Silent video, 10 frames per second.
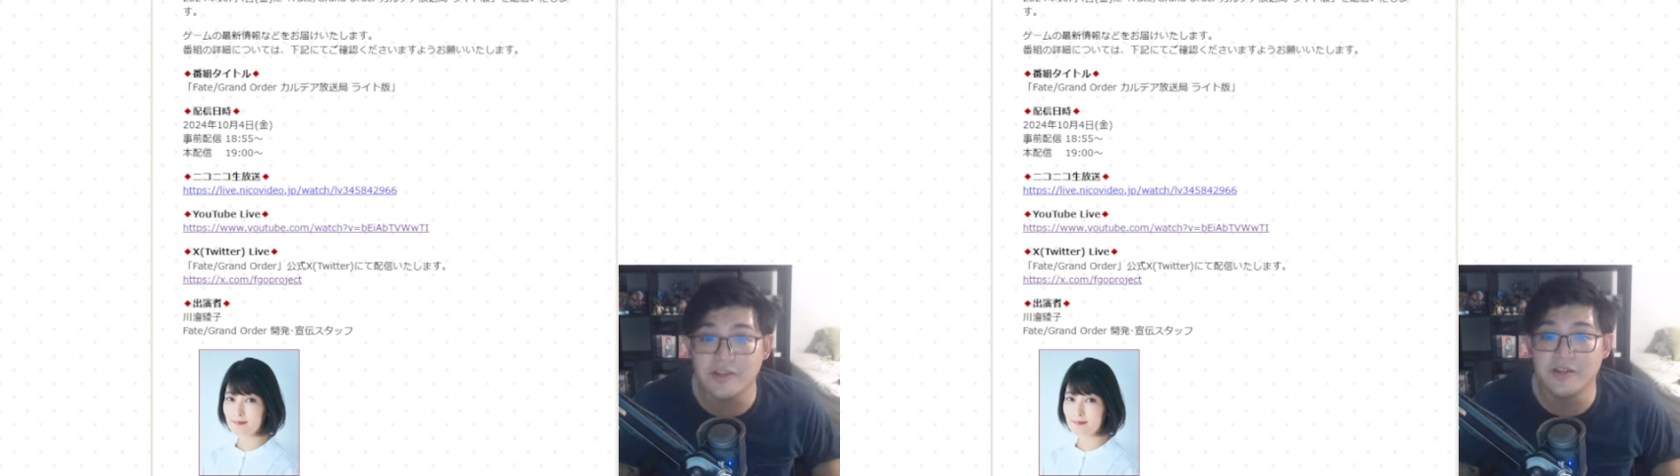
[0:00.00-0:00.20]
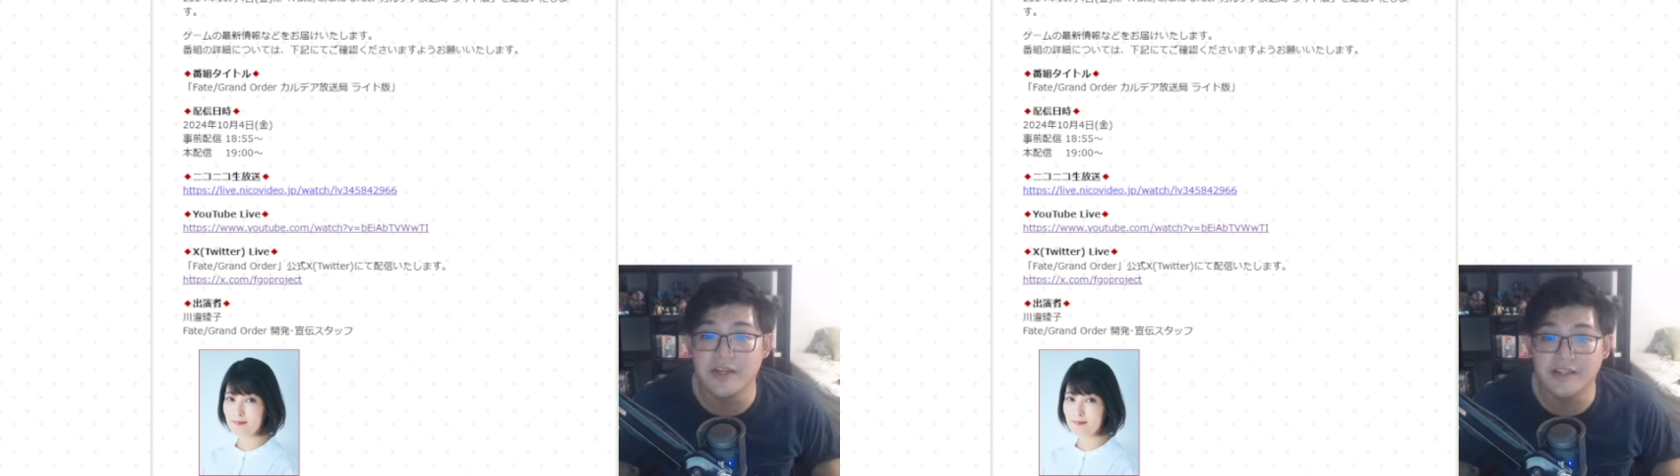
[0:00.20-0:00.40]

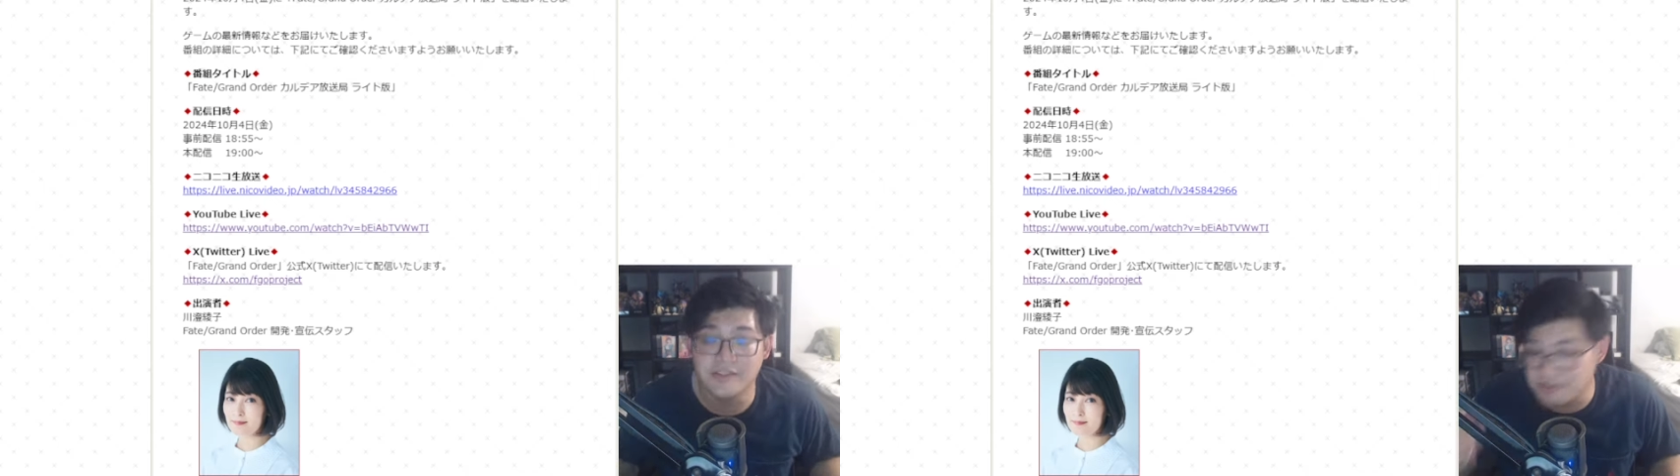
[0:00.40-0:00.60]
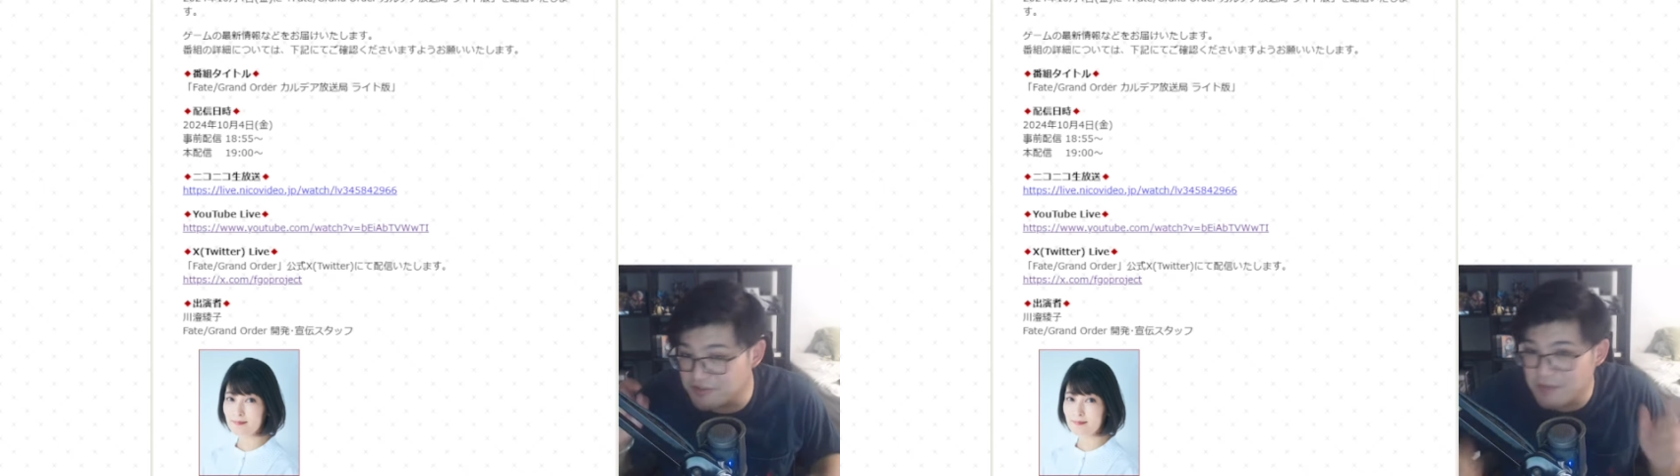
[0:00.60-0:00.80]
you guys
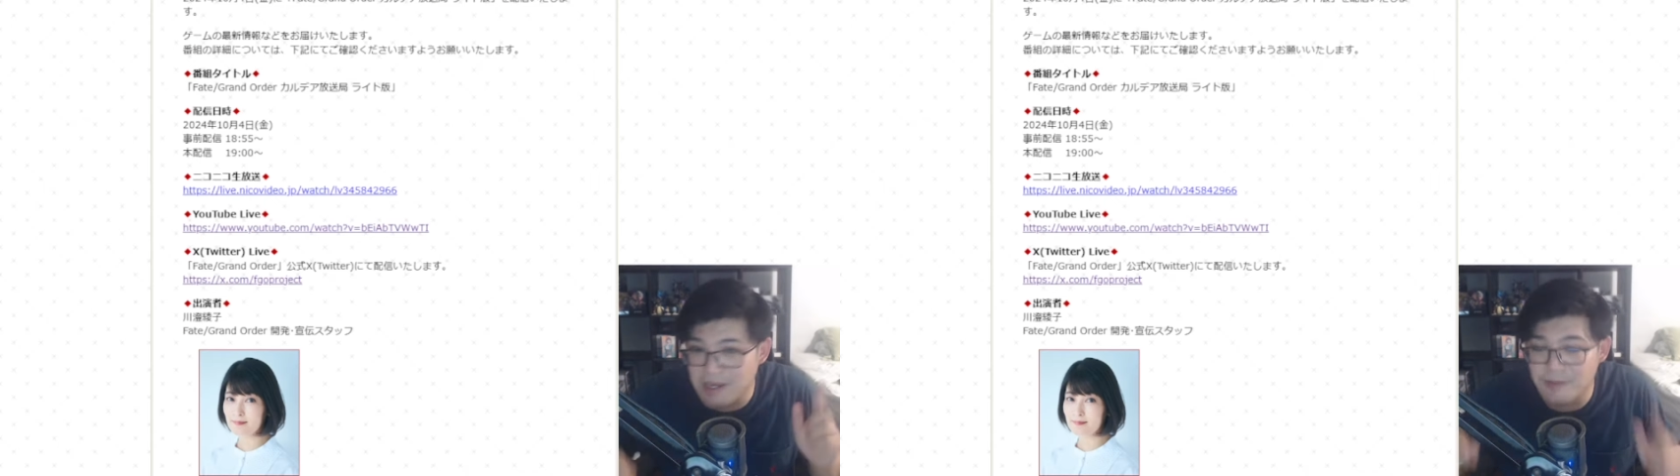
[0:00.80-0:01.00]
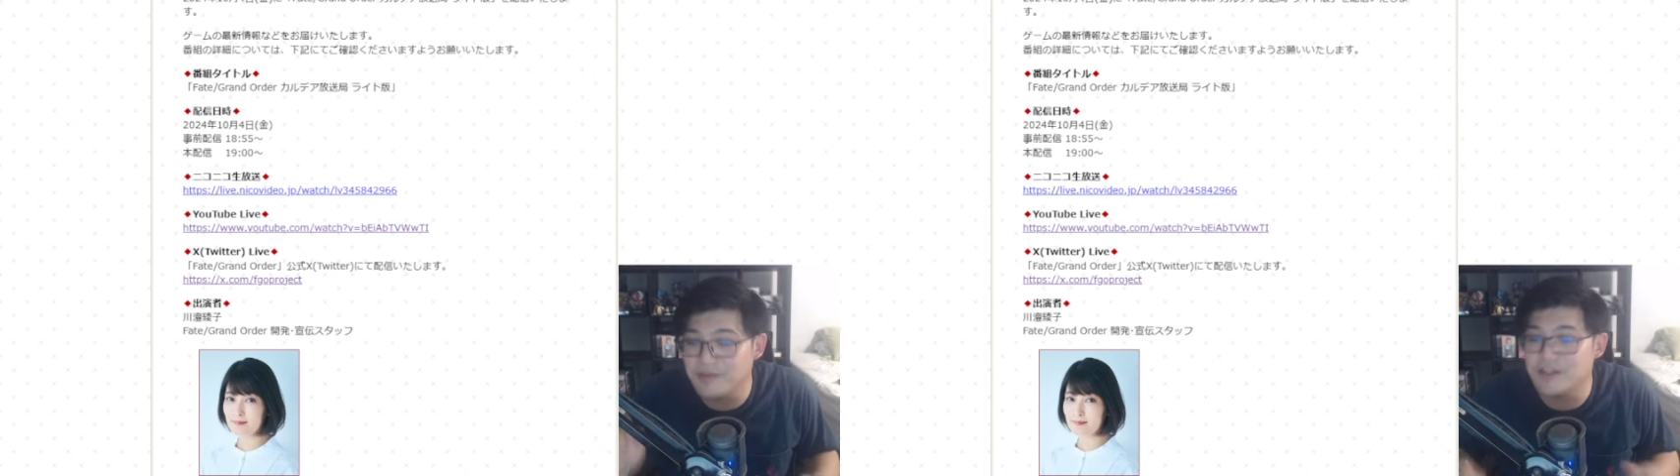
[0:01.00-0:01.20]
can
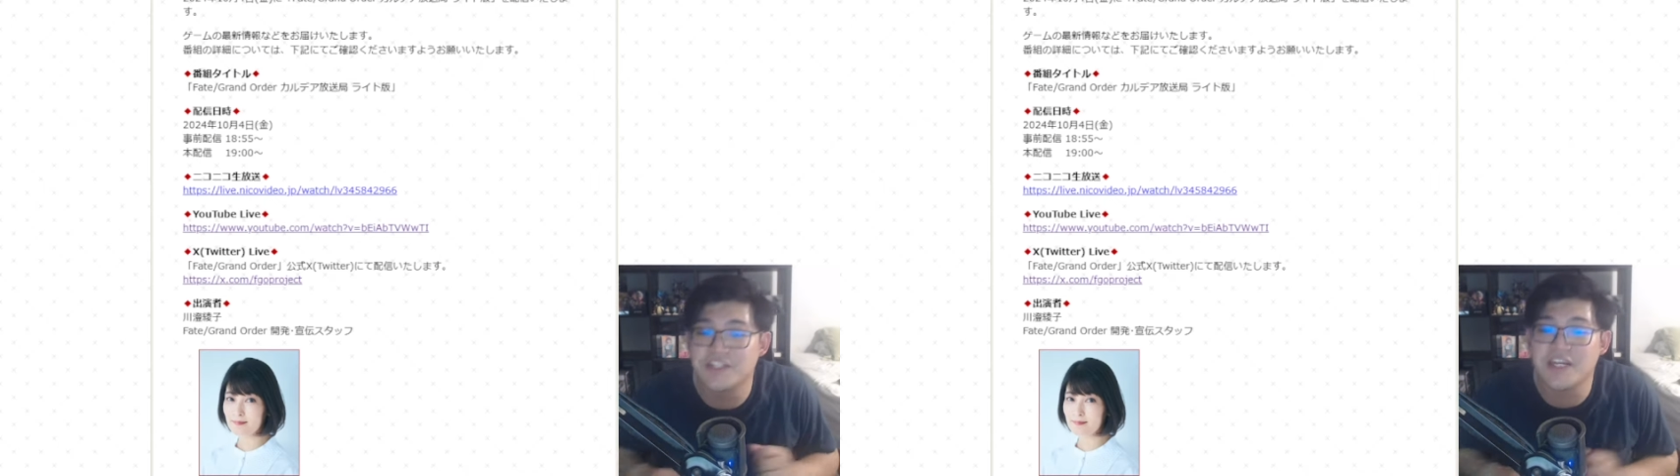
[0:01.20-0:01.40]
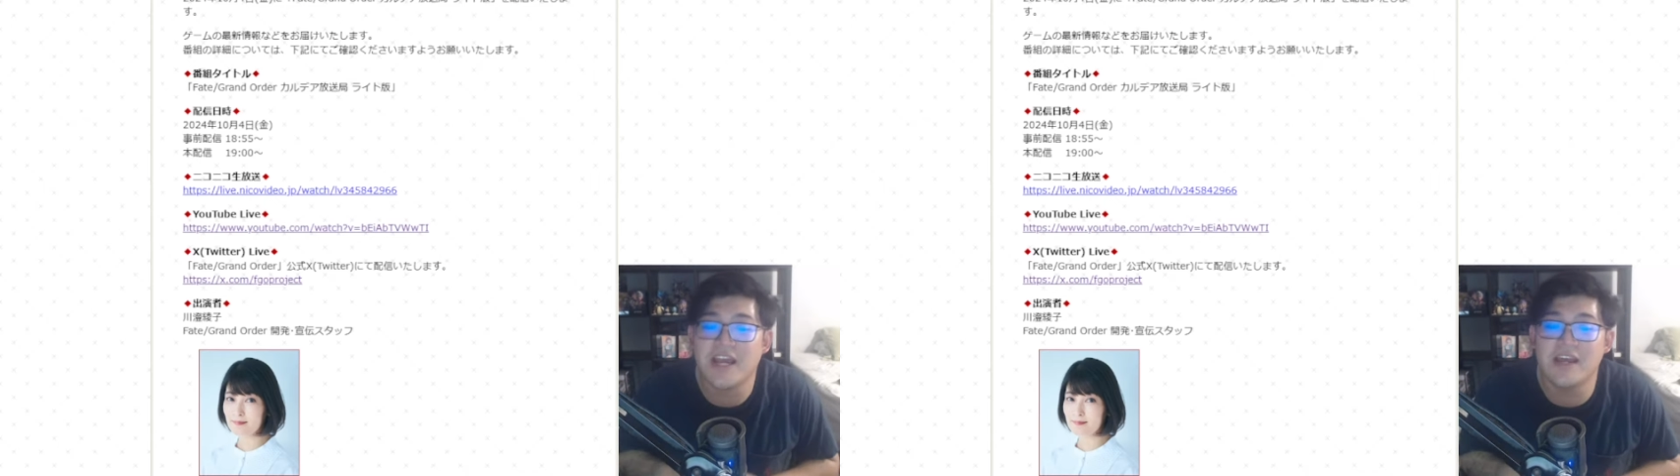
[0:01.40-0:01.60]
spam in the
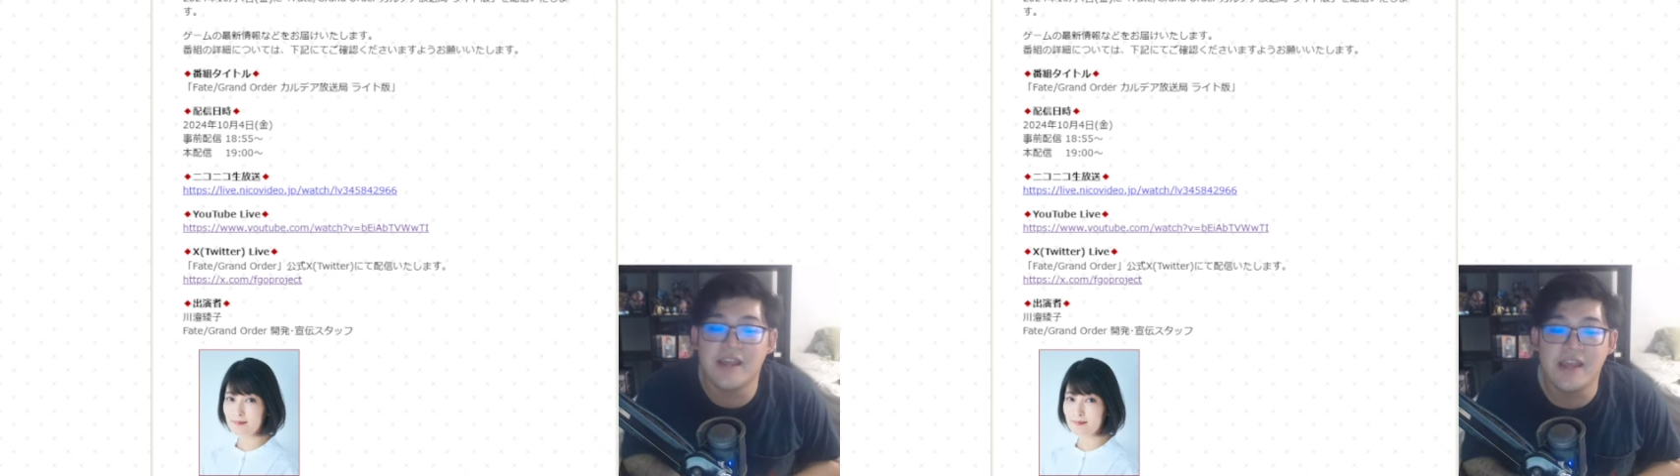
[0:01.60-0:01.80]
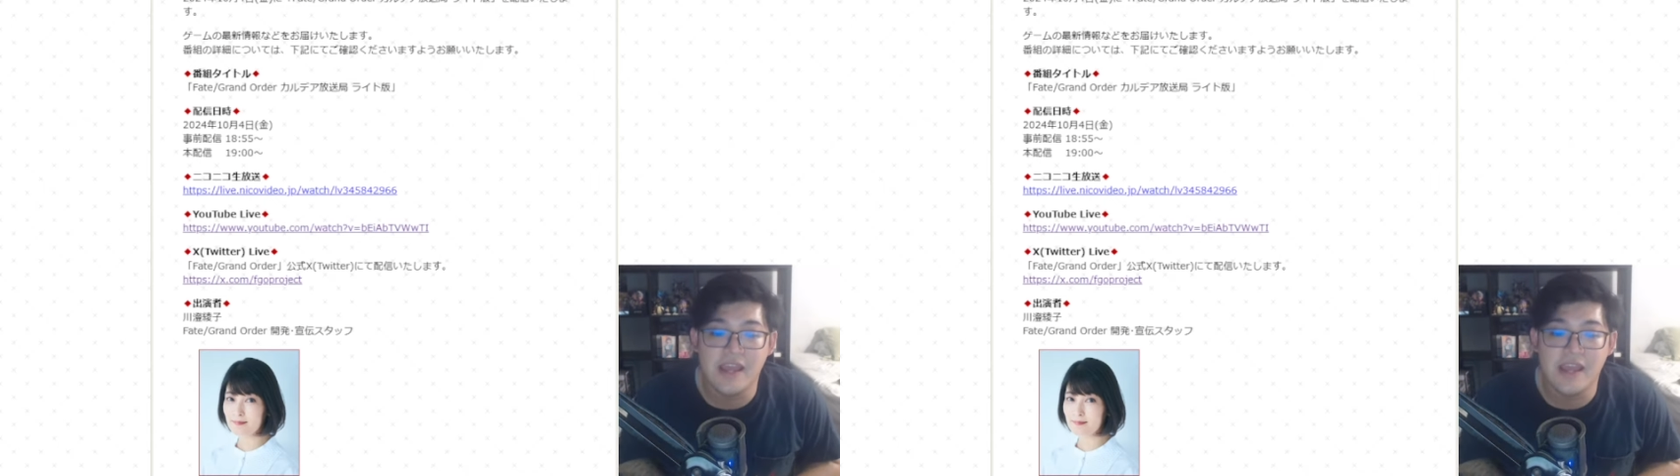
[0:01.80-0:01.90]
chat.